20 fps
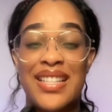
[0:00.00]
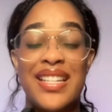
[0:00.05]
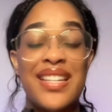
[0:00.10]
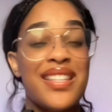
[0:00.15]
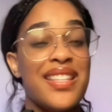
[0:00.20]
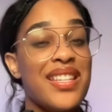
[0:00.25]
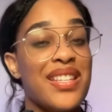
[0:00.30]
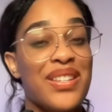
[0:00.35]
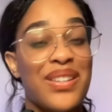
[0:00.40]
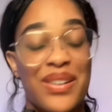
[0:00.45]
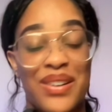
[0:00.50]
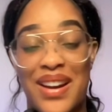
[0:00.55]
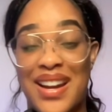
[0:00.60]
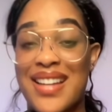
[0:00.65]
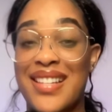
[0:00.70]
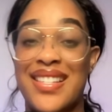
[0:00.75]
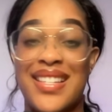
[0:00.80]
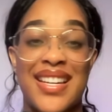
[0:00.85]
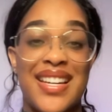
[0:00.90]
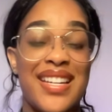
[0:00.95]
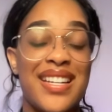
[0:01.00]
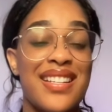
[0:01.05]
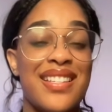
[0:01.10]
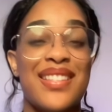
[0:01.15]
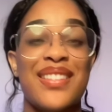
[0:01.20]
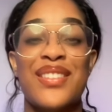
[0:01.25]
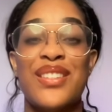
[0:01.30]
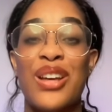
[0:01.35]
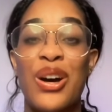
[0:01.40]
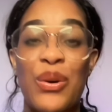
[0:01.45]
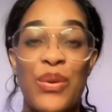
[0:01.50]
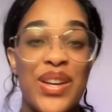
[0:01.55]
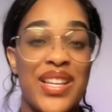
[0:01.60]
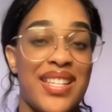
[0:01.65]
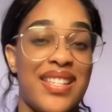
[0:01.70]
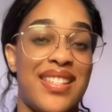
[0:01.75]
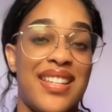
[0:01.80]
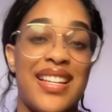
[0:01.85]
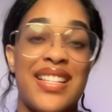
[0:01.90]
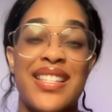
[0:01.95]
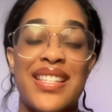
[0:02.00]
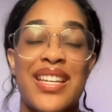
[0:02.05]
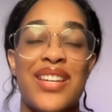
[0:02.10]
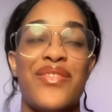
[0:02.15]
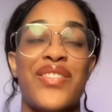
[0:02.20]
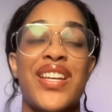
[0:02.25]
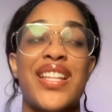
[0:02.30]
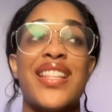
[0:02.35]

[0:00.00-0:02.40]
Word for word: This is crazy. It is so extensive,